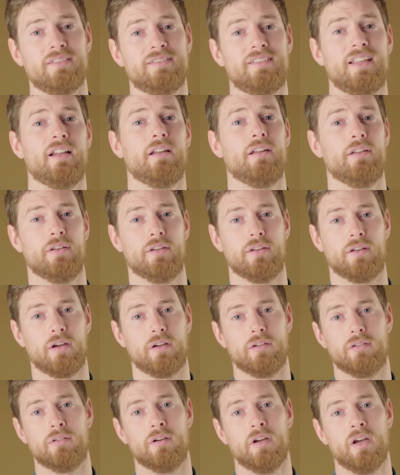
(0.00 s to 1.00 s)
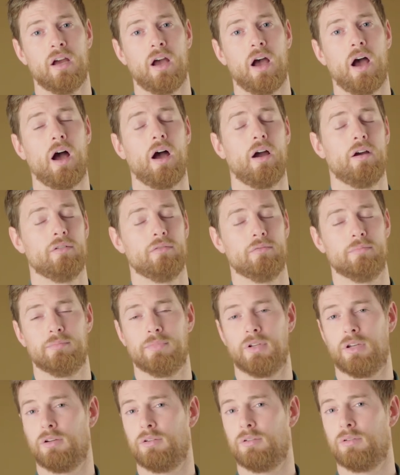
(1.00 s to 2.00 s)
Dylan, no home,
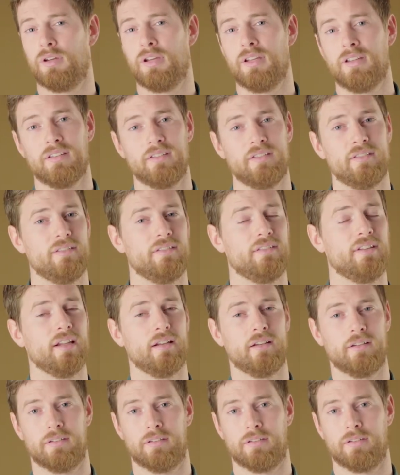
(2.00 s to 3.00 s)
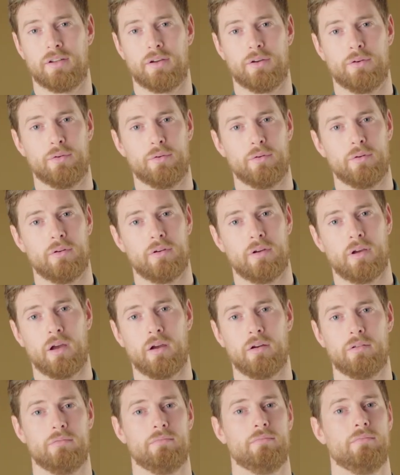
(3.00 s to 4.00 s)
no Dylan, no
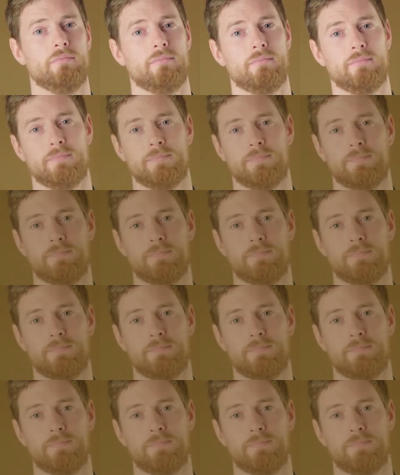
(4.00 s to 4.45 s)
home.